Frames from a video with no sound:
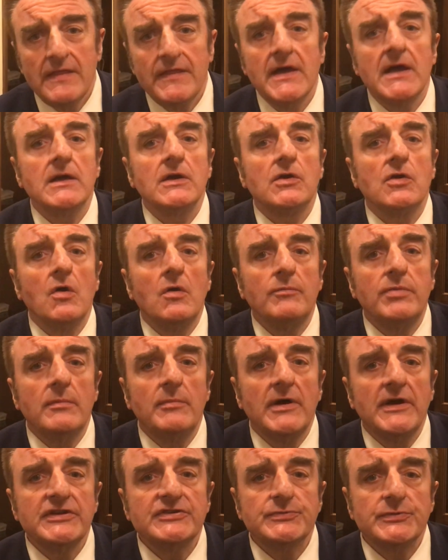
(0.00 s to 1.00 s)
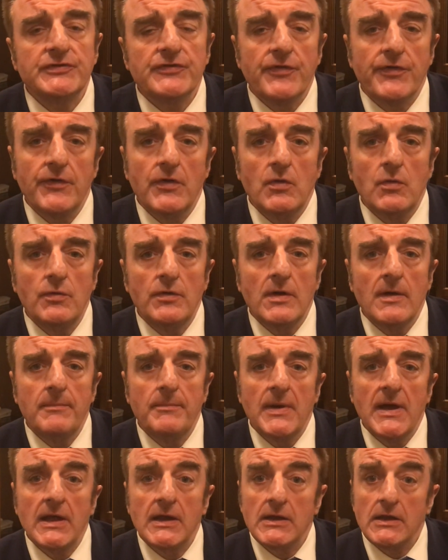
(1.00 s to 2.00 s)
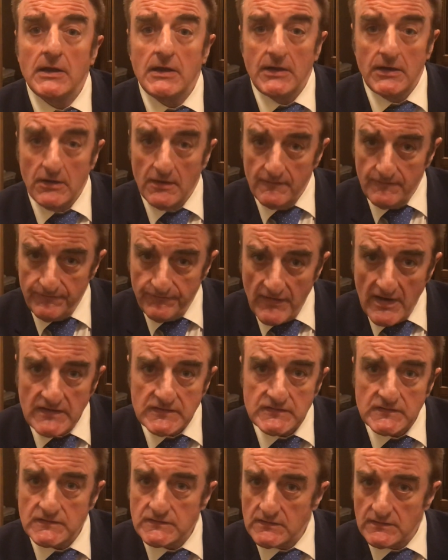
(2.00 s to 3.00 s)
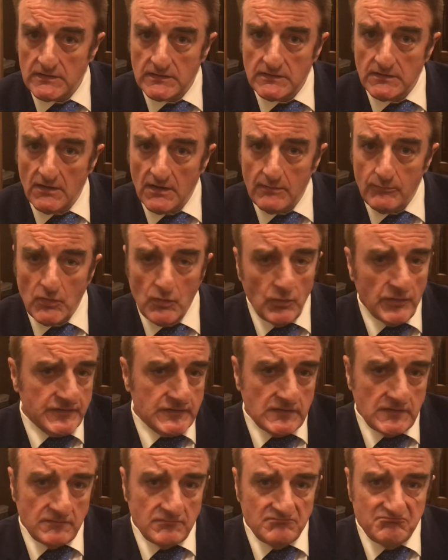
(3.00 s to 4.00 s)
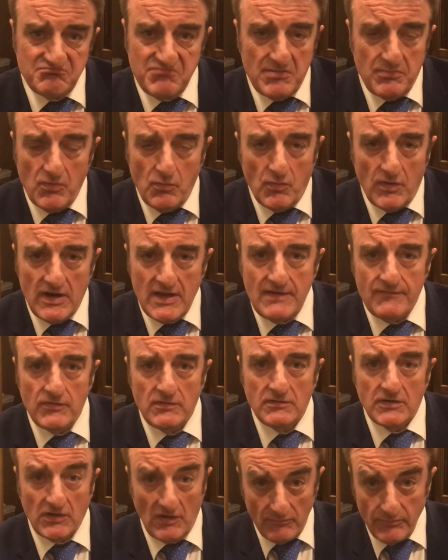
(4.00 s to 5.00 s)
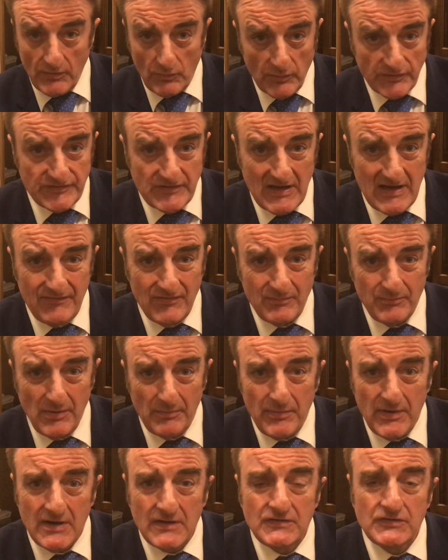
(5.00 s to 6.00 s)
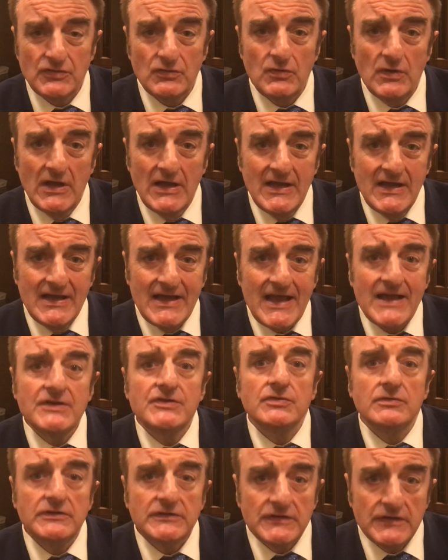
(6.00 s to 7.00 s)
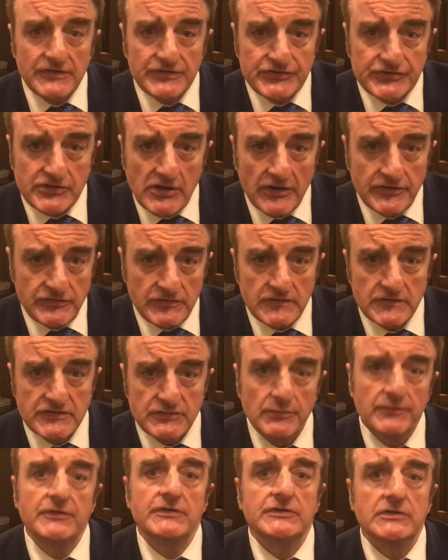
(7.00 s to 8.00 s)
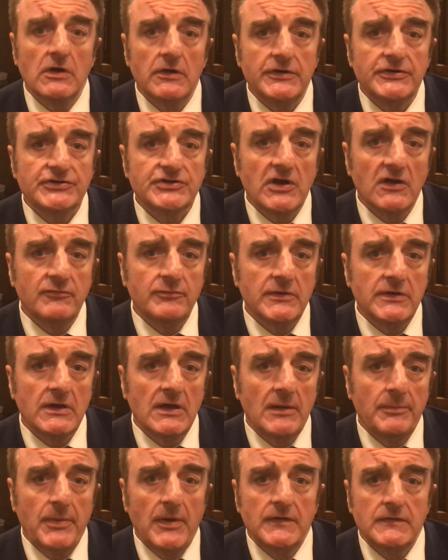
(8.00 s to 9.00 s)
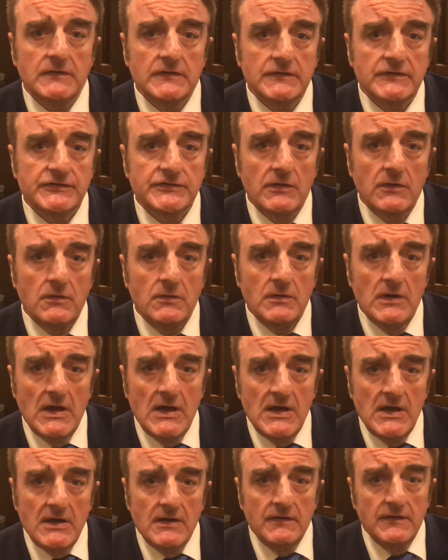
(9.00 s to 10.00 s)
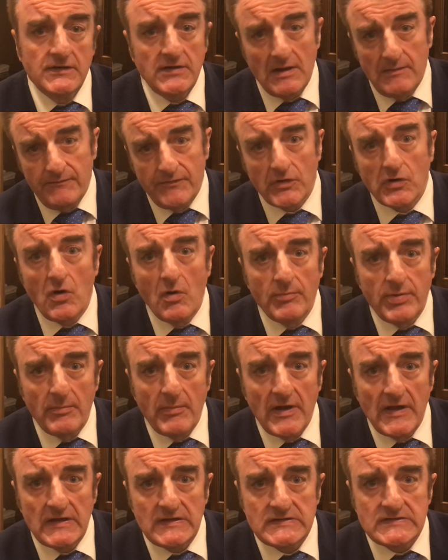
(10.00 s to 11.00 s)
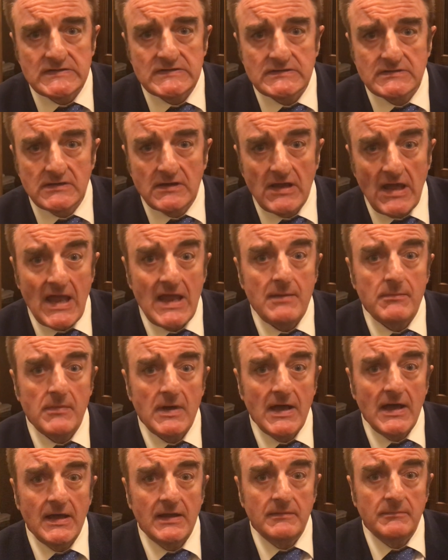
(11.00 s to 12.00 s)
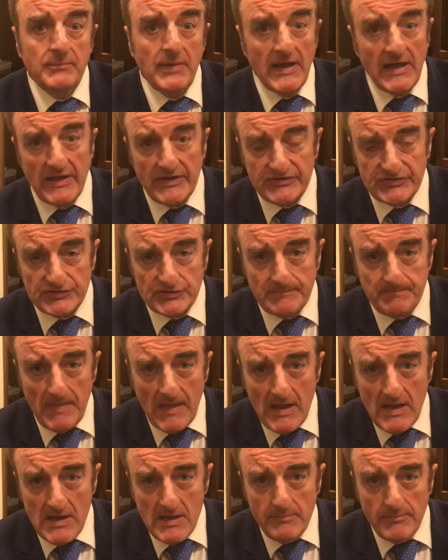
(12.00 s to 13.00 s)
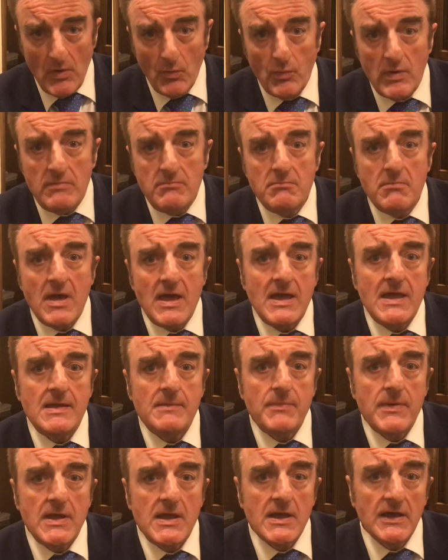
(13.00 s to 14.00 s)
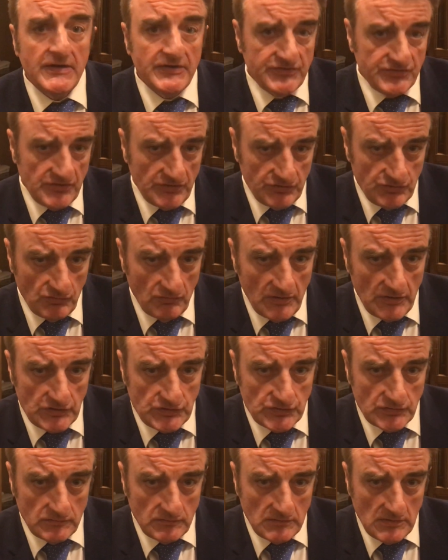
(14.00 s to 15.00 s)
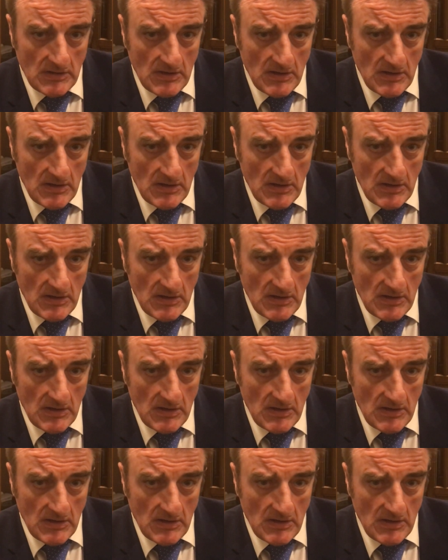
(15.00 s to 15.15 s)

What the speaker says: That compromise was thrown back in our faces at the time. The government wasn't even prepared to enter into discussions with the Scottish Government about it. So the time for compromise came and passed. But we may be in a situation